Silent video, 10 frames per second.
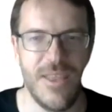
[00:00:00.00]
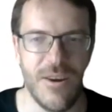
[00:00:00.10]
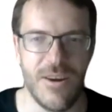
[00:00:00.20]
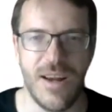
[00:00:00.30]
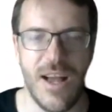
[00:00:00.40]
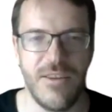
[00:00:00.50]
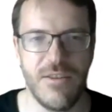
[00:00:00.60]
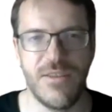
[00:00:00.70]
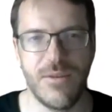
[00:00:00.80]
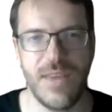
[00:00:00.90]
There are
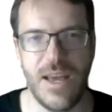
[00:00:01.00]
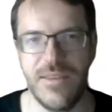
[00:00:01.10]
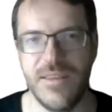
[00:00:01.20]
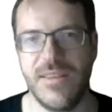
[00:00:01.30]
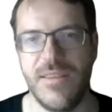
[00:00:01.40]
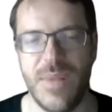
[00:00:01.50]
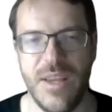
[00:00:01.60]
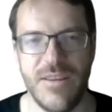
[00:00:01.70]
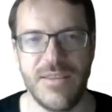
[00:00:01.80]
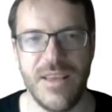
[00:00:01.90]
hundreds or thousands of
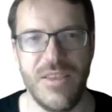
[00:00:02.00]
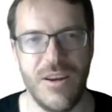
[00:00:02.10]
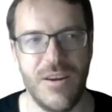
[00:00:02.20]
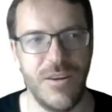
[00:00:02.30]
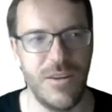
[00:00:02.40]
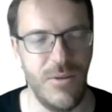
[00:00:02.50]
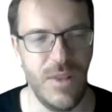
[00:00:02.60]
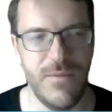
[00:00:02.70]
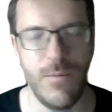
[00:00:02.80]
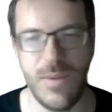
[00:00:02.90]
players out there who
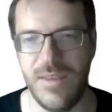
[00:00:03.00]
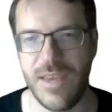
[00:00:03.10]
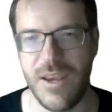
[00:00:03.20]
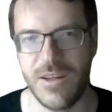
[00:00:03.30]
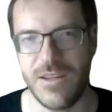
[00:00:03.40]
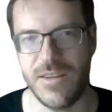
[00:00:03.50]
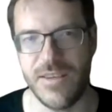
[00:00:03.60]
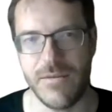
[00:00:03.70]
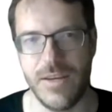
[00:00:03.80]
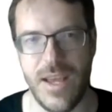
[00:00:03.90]
live with these
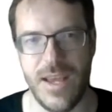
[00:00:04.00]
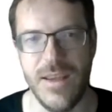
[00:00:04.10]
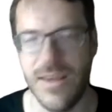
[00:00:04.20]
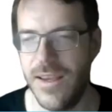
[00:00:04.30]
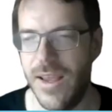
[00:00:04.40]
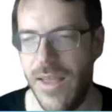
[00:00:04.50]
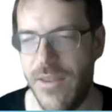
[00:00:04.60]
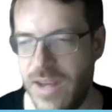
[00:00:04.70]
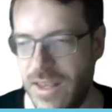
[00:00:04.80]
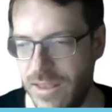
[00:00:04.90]
characters every day,
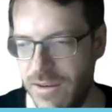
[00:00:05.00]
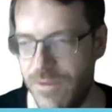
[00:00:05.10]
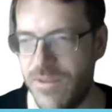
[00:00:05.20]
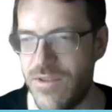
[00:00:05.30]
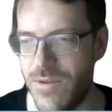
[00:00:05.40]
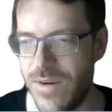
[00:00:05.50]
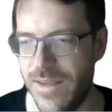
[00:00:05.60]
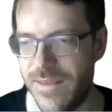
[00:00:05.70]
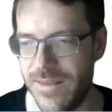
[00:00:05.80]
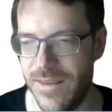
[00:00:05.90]
and they're telling their own
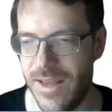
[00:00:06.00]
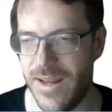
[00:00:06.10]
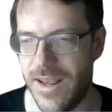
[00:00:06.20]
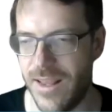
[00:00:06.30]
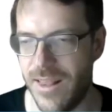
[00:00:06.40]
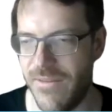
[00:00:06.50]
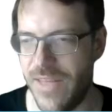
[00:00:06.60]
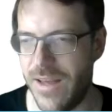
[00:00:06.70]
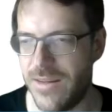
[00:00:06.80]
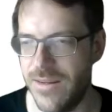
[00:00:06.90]
stories, and I
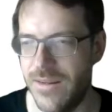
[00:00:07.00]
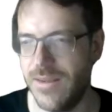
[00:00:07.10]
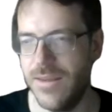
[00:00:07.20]
love that.